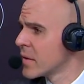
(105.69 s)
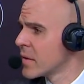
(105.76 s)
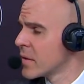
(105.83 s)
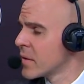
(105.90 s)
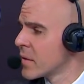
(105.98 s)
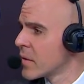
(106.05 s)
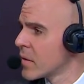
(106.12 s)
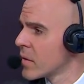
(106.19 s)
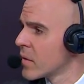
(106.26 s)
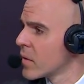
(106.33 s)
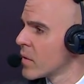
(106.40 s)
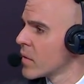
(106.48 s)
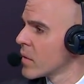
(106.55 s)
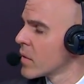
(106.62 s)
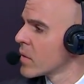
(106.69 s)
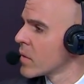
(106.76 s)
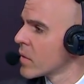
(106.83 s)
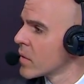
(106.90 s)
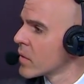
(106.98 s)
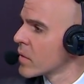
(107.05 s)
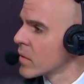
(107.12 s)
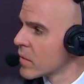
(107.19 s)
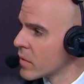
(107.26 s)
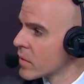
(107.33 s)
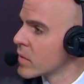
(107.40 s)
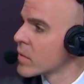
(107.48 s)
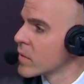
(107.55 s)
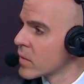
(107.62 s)

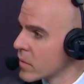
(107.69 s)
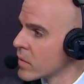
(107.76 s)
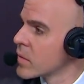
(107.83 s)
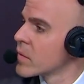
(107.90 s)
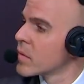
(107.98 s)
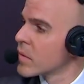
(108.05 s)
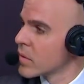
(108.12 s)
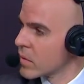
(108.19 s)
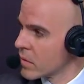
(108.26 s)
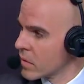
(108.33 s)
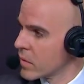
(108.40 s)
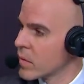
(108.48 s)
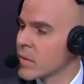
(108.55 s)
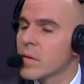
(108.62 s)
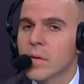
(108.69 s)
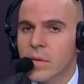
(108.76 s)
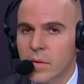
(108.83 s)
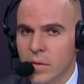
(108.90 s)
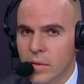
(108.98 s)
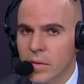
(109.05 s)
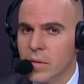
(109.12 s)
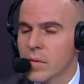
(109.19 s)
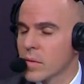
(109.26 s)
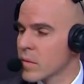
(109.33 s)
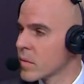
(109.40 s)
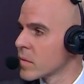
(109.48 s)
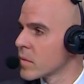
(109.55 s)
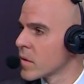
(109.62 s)

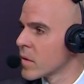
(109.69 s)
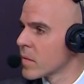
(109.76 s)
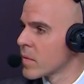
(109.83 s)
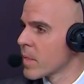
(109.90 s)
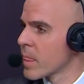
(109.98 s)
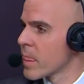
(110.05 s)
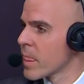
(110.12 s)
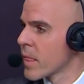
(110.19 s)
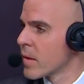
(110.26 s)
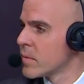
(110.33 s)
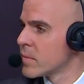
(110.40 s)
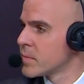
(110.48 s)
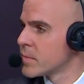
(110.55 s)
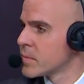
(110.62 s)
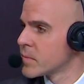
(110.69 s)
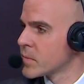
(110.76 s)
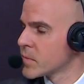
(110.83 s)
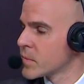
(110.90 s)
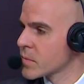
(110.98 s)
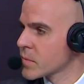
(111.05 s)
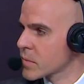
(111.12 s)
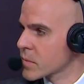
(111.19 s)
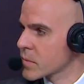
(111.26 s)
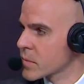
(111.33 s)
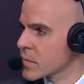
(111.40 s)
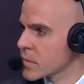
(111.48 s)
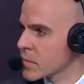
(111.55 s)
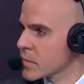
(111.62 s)

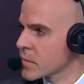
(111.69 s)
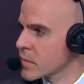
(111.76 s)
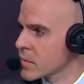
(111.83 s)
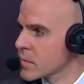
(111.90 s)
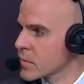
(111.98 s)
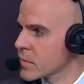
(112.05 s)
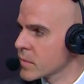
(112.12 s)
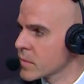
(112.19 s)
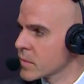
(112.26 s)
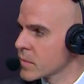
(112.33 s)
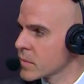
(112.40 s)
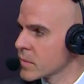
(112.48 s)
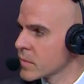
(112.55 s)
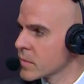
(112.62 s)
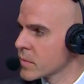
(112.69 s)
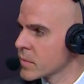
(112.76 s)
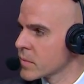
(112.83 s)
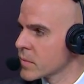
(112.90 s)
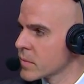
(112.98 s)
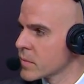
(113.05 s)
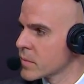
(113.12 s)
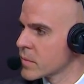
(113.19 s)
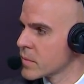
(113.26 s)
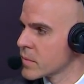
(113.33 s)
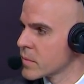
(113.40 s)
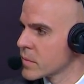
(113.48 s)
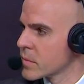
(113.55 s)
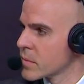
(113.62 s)
(not speaking)